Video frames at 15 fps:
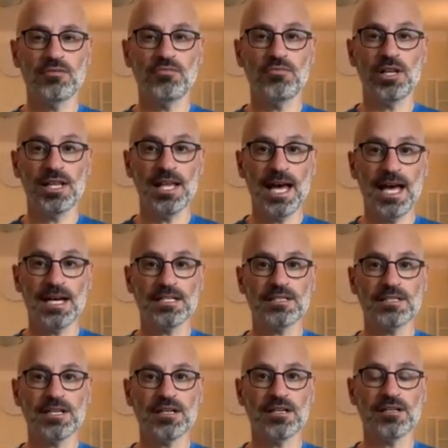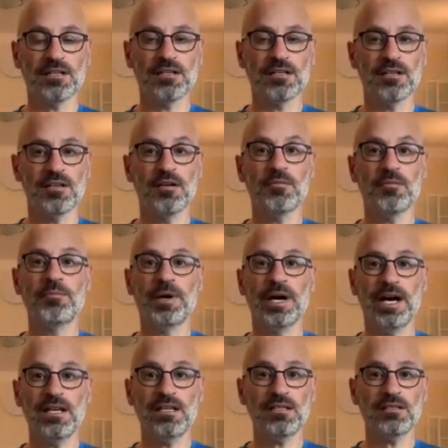Relax there.
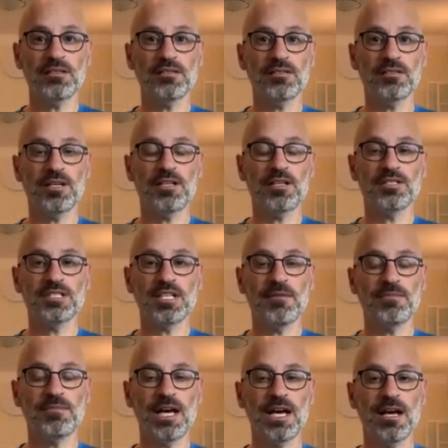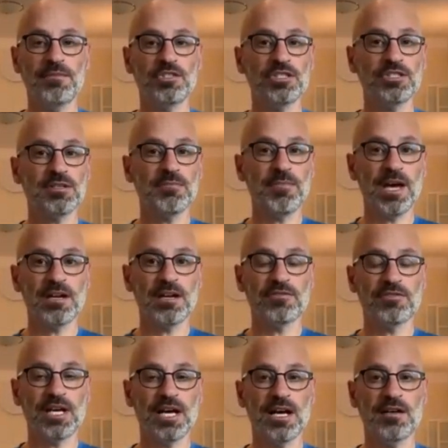But at the same time, just a matter of
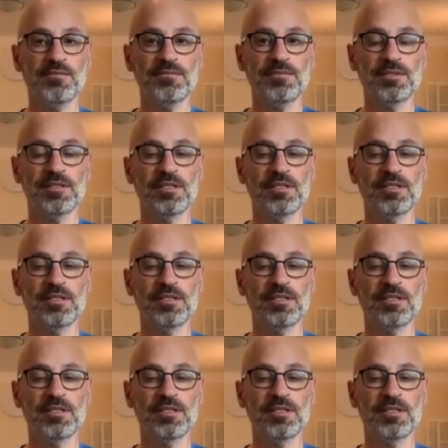time,